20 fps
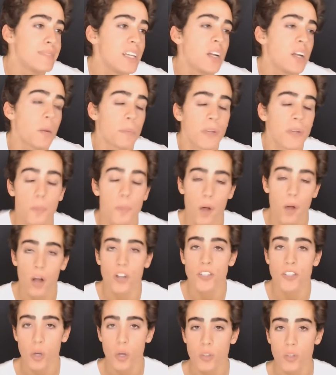people are
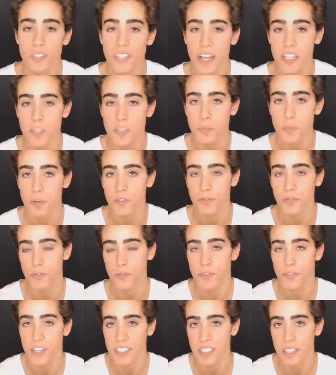so desperate for
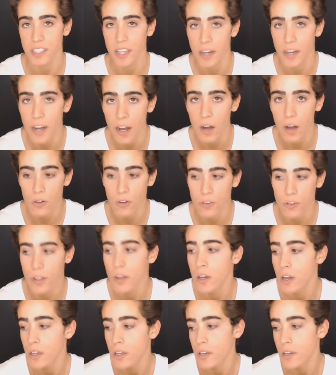fixing their health.
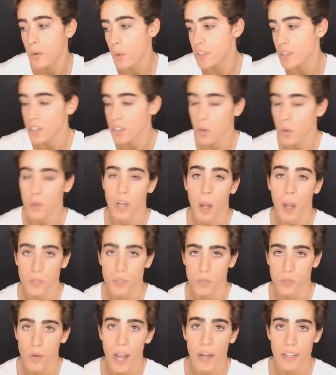When someone comes
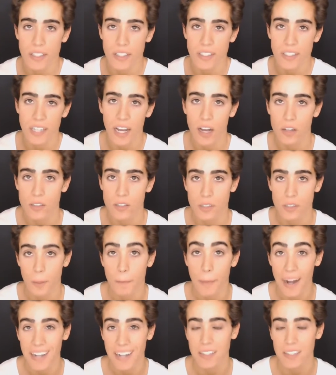around and sounds
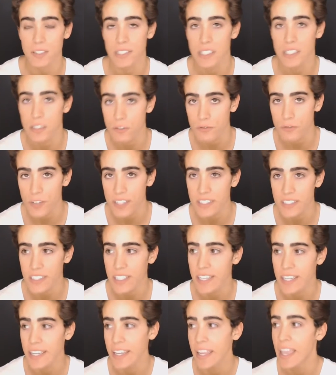mildly
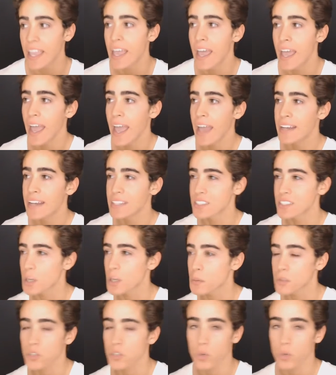convincing and is
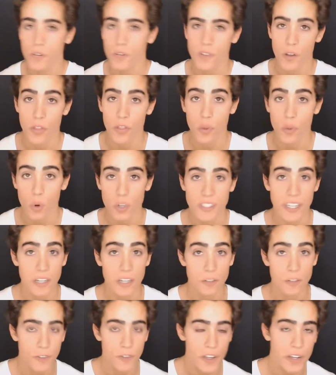some sort of
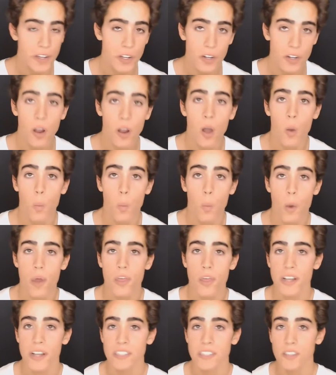authoritative figure, whether
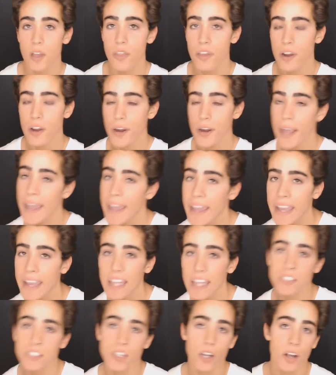it's their
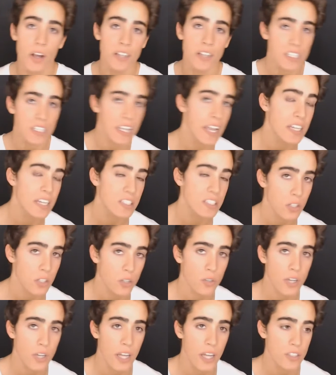age, their educational
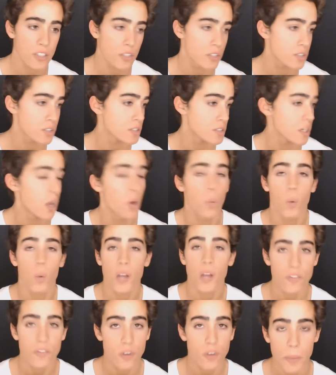credentials,
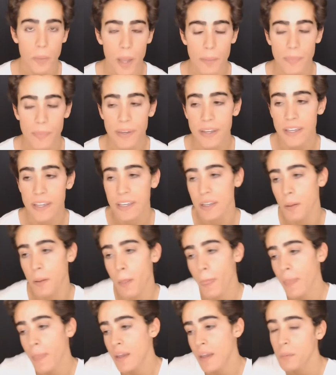whatever it may be,
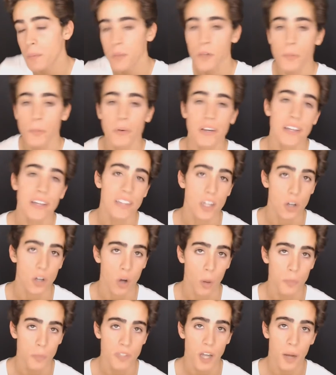people get their
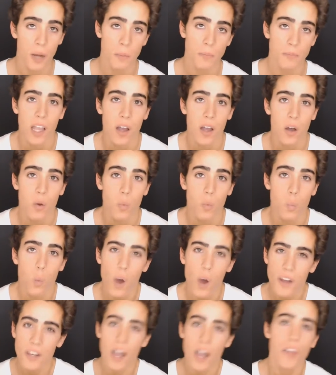hopes up.
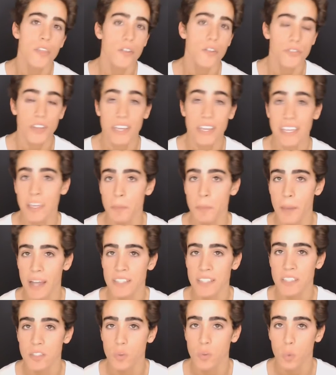One other thing he
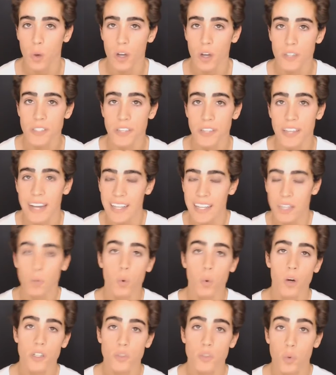mentioned was that he
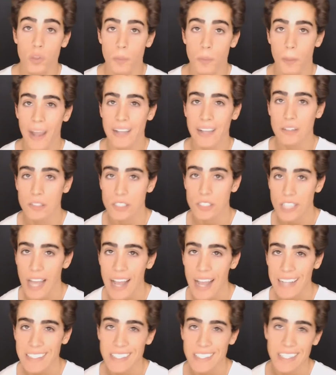worked with Michael
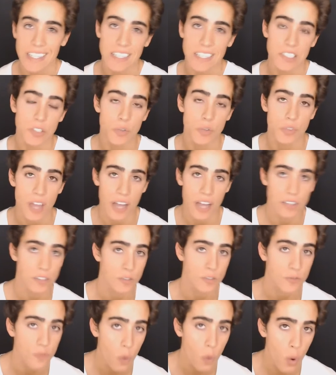Jackson in
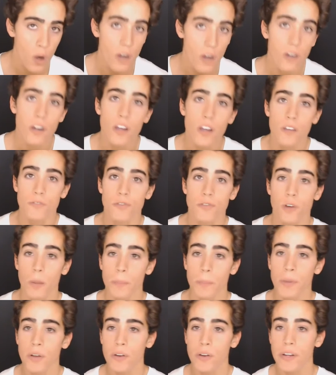2004 for a
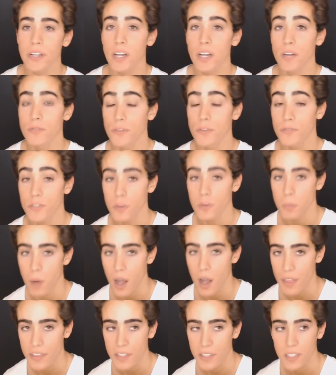period of a few
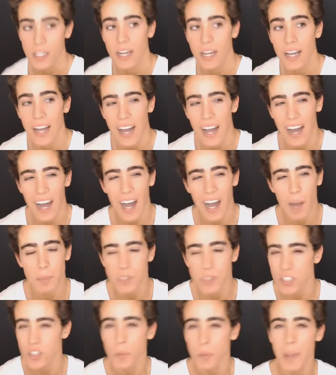months.
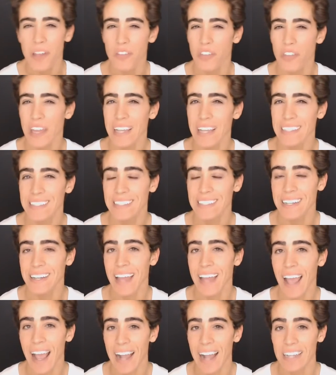Assuming things didn't
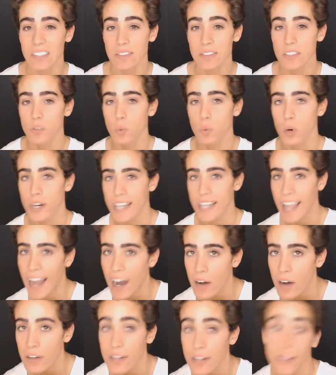actually work
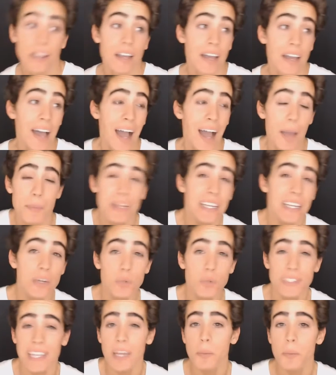out, he
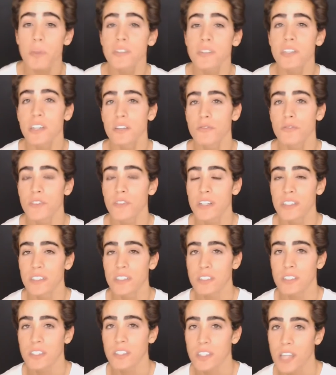was able to convince a
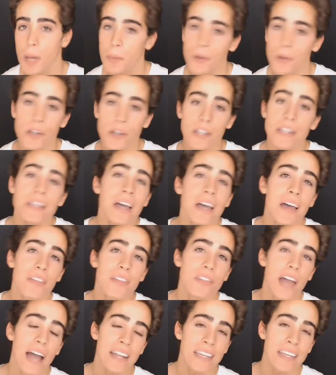celebrity
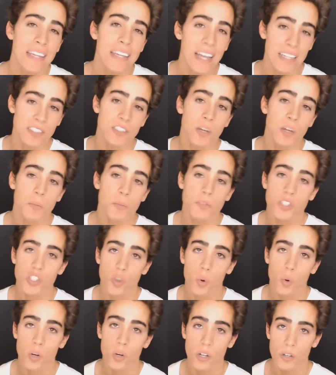that he has some
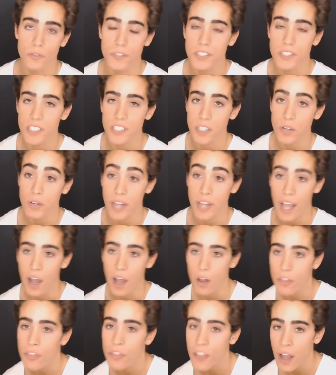sort of secret
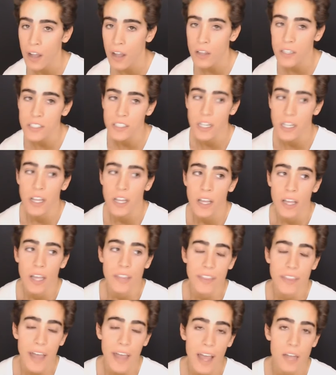health knowledge
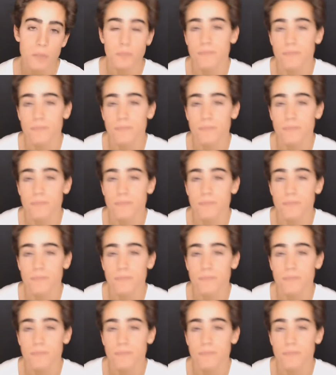that